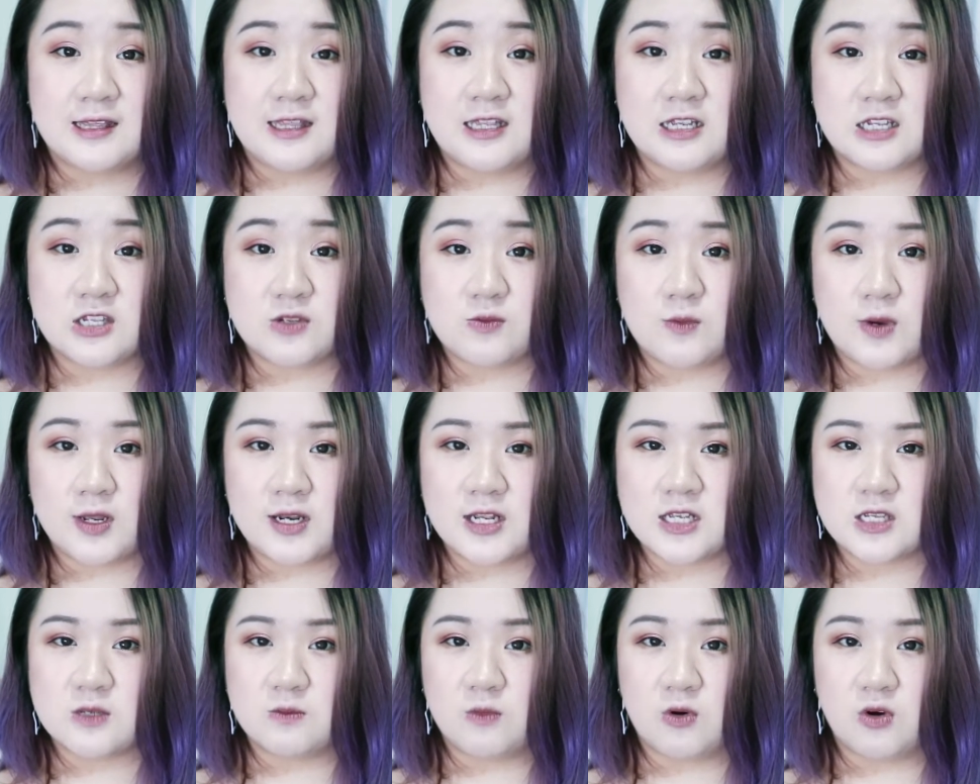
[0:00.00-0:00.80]
This
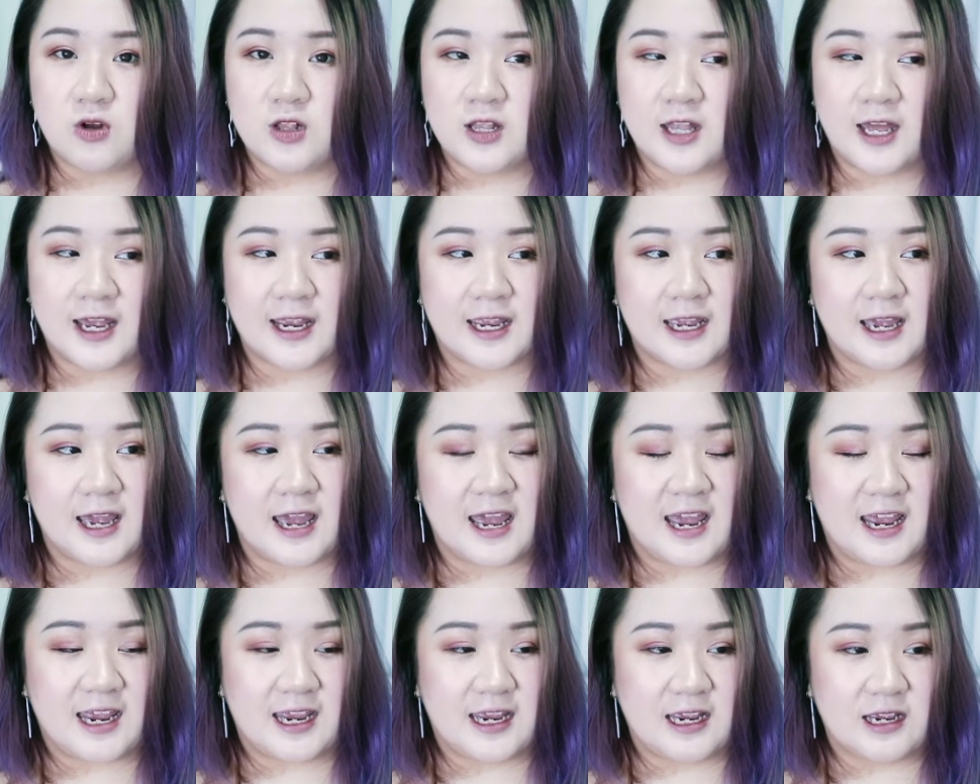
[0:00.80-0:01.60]
one is more like
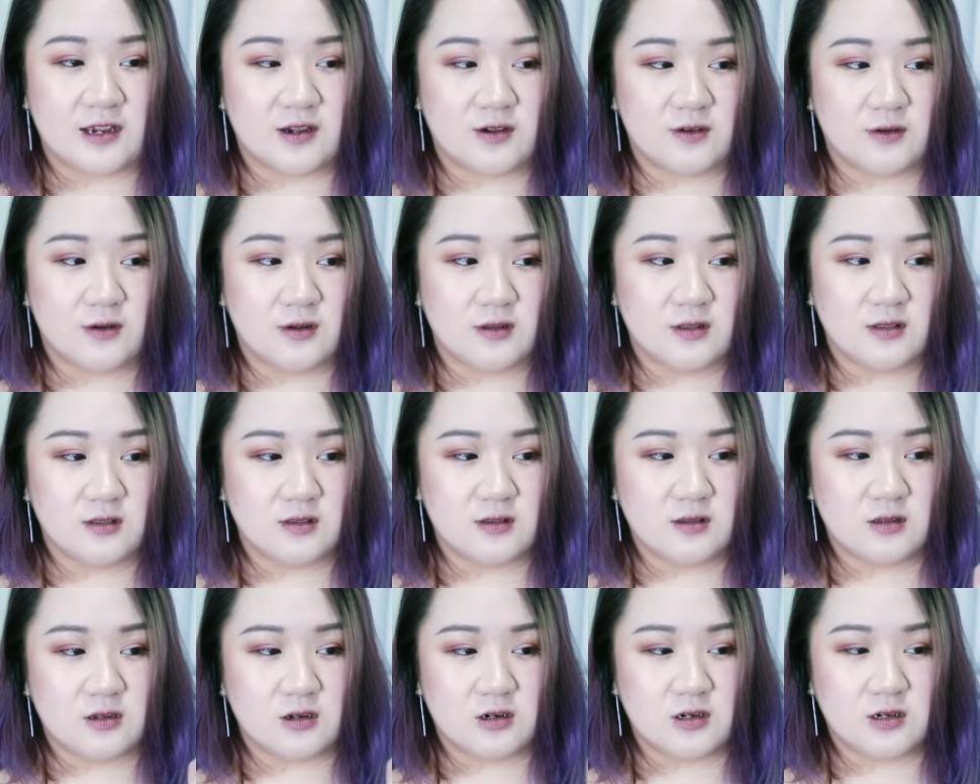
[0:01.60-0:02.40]
a
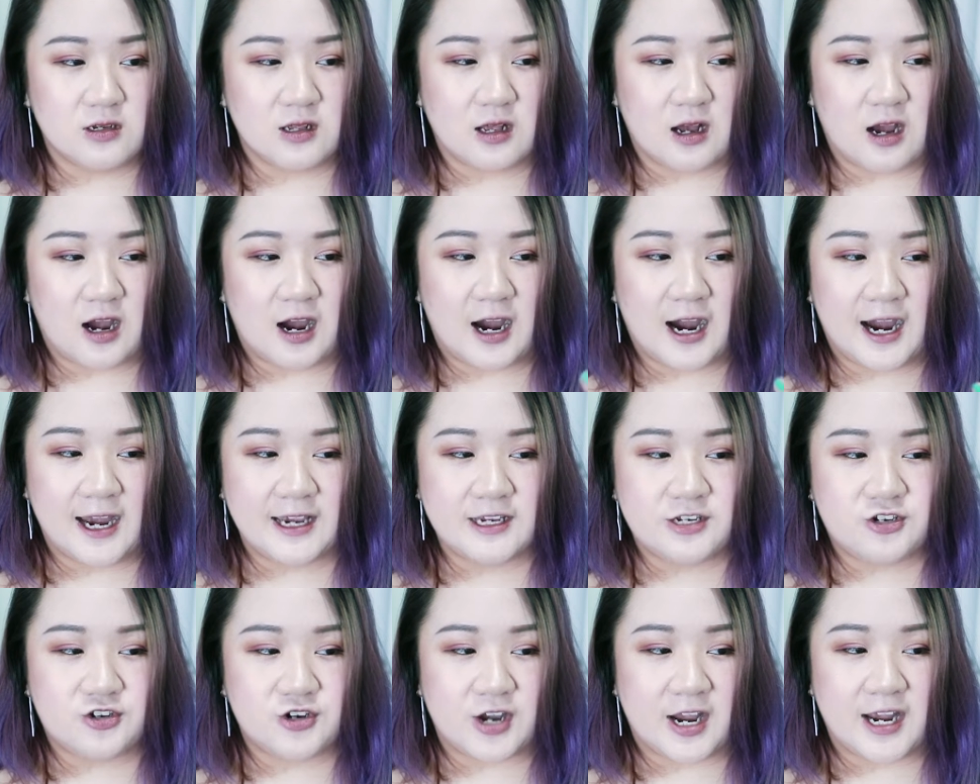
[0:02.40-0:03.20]

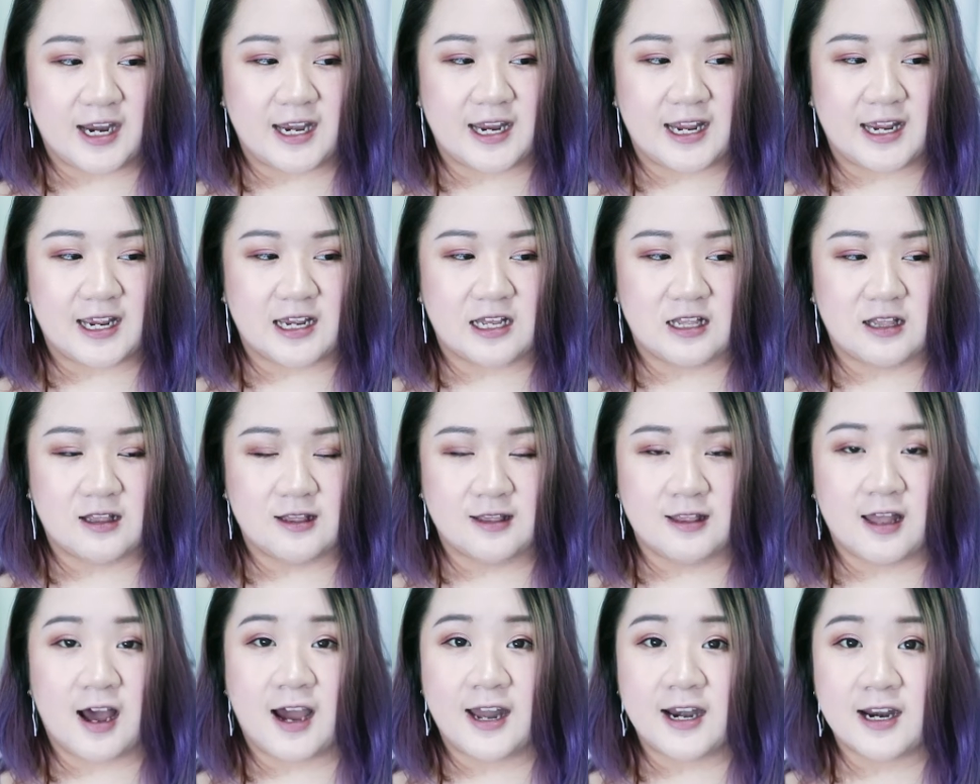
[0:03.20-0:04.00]
hydrating,
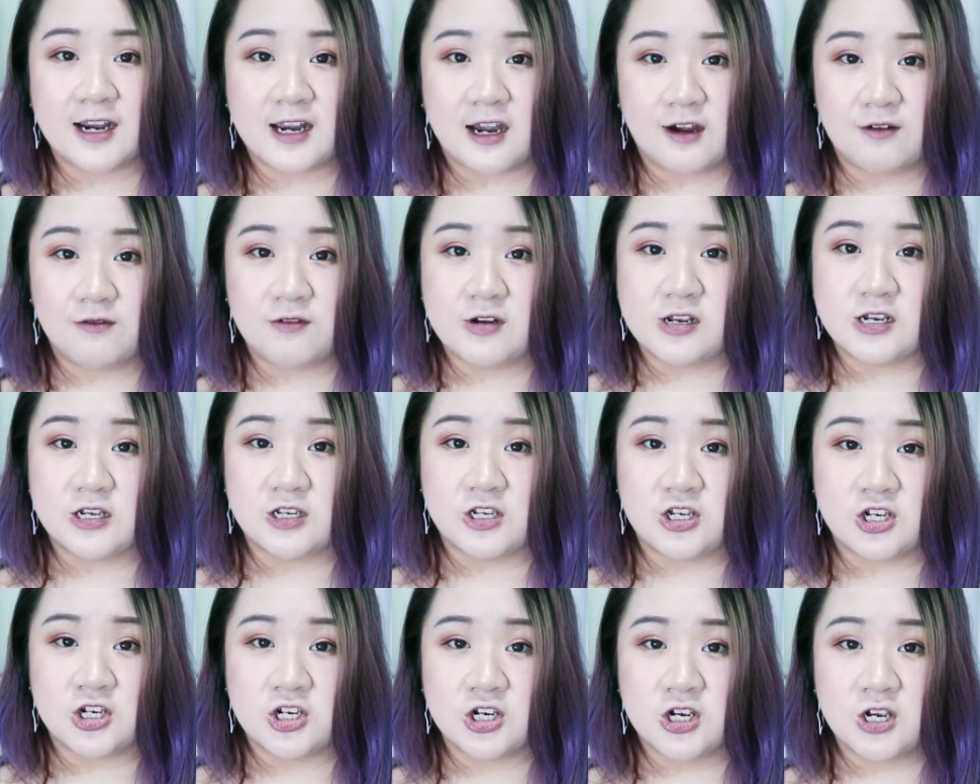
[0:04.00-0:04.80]
lighter
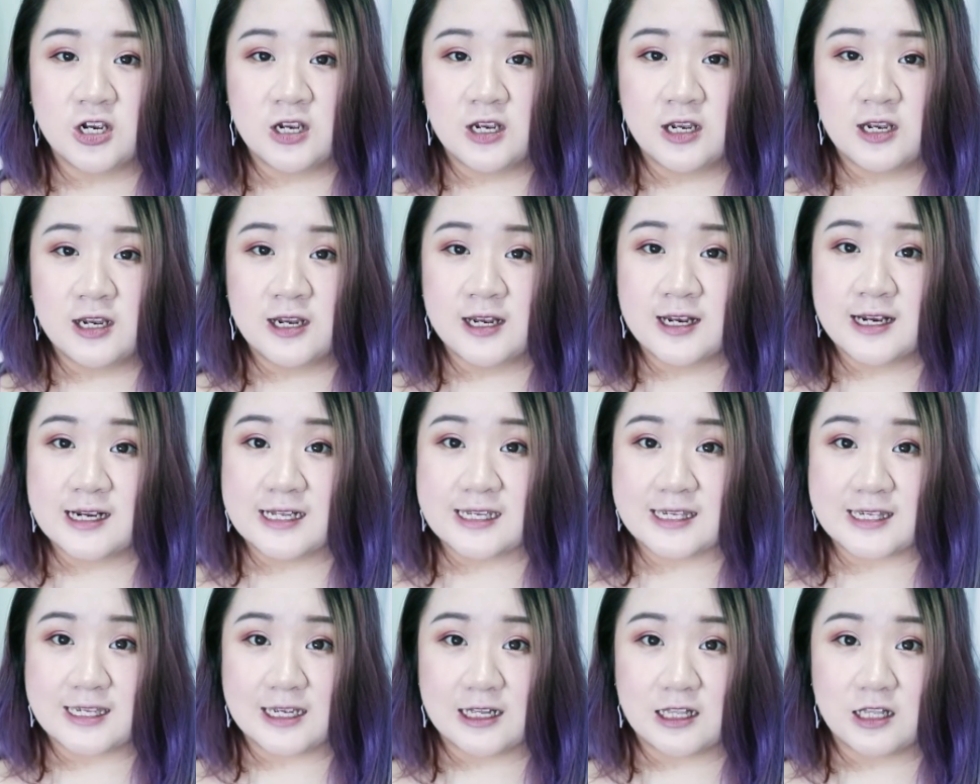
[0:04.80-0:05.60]
coverage
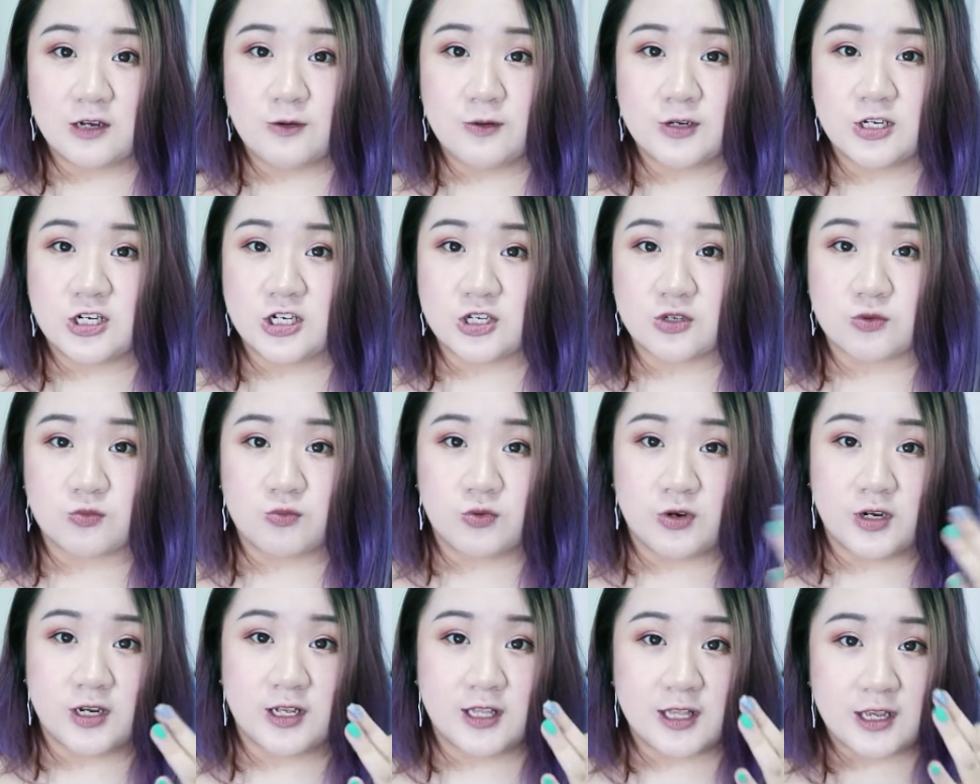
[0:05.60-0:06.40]
concealer, which is
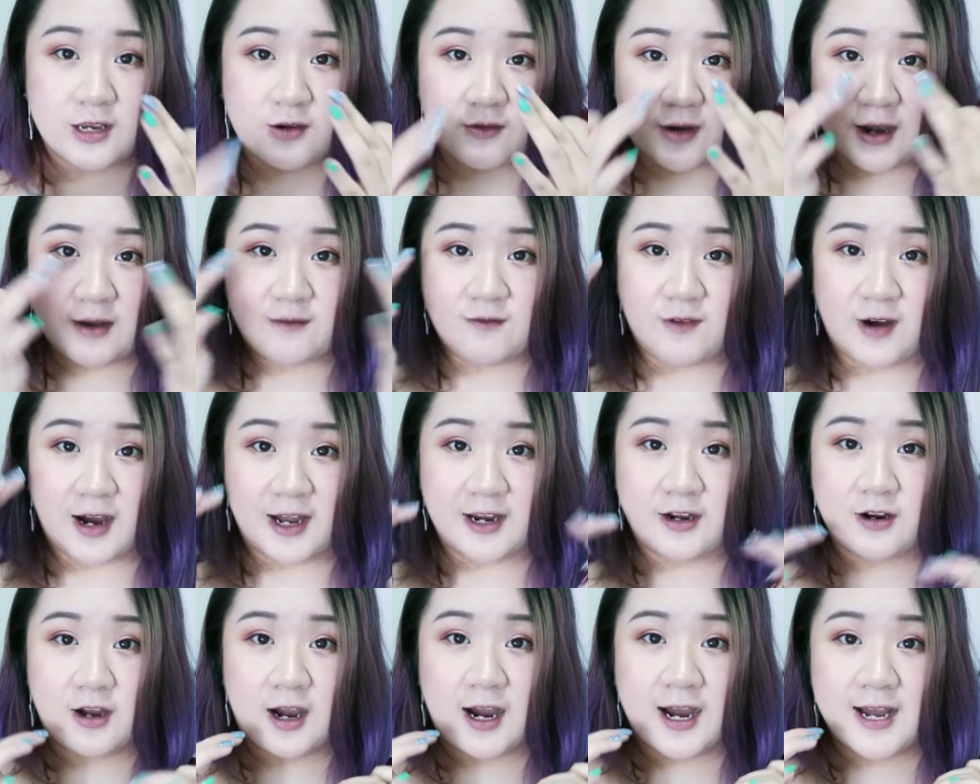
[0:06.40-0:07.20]
really great for
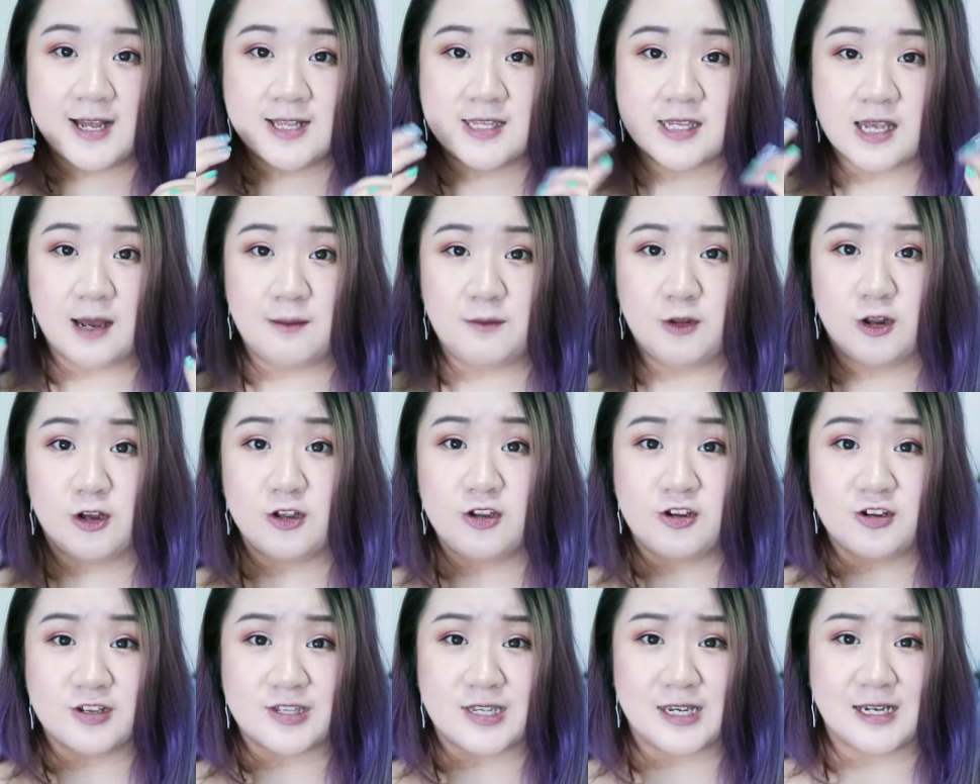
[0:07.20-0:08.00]
under eyes. I'm
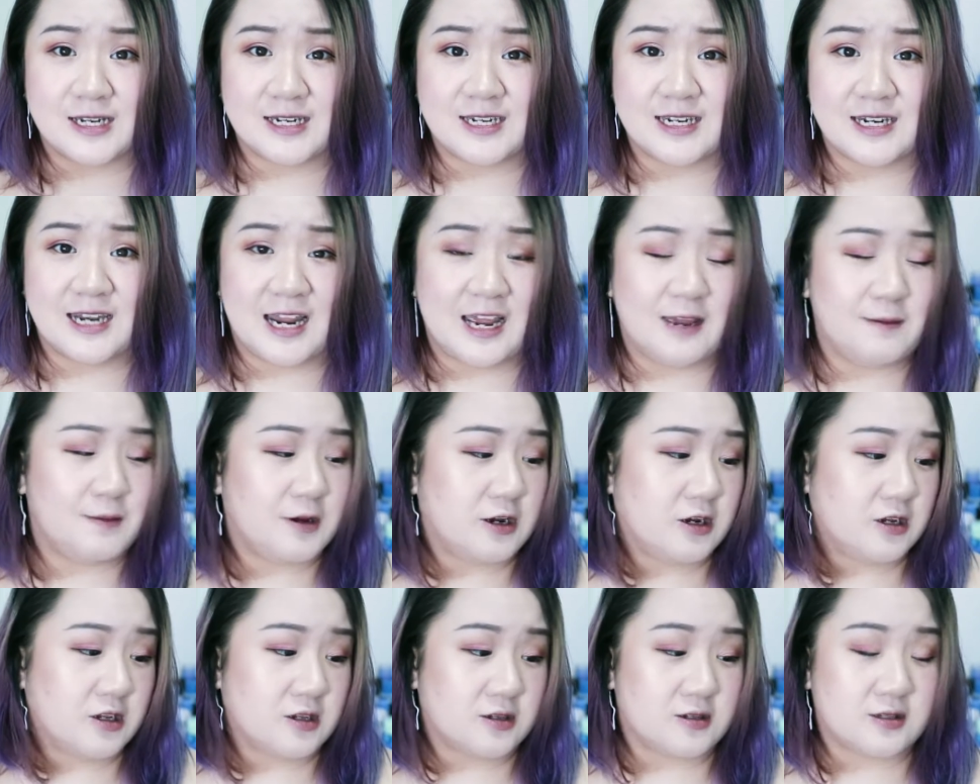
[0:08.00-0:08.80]
not using it today
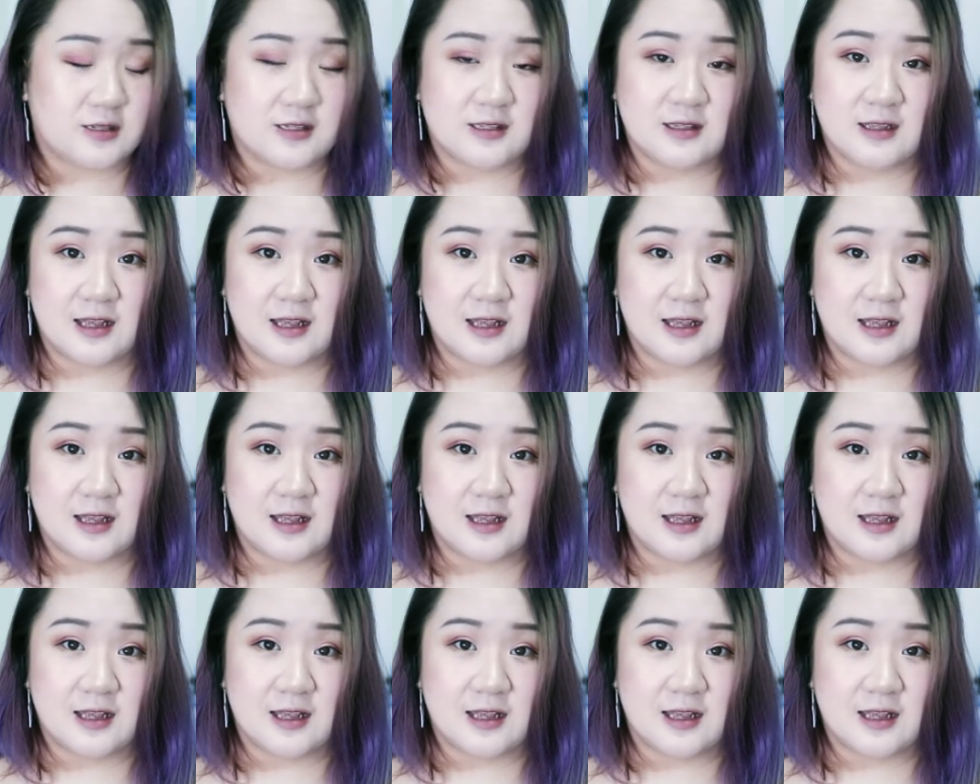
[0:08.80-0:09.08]
because,